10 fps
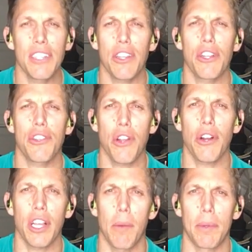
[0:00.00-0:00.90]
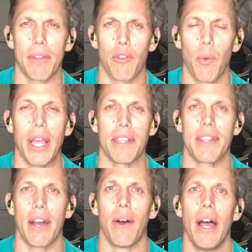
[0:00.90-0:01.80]
It's going to start a couple different
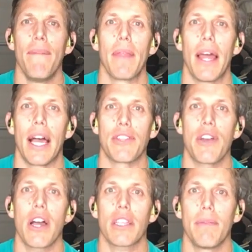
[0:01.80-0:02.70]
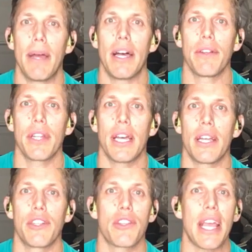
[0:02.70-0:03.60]
ways. Now, I talked
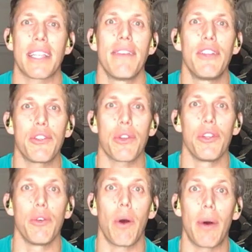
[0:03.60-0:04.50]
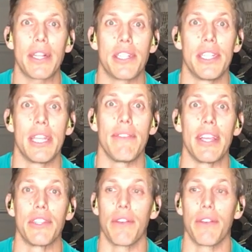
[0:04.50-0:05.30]
about just activities you can do while watching TV.